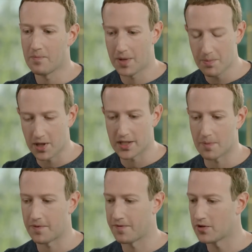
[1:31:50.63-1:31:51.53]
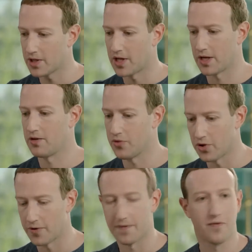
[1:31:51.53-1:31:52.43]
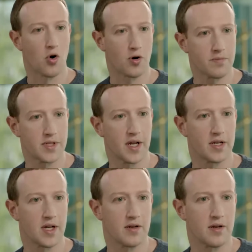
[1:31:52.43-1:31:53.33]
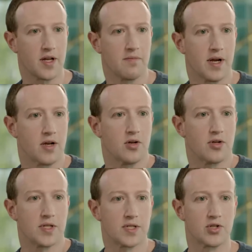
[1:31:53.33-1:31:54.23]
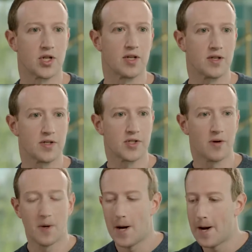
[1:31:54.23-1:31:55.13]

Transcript: people end up feeling like they're informed and can make a good decision. Mm-hmm. So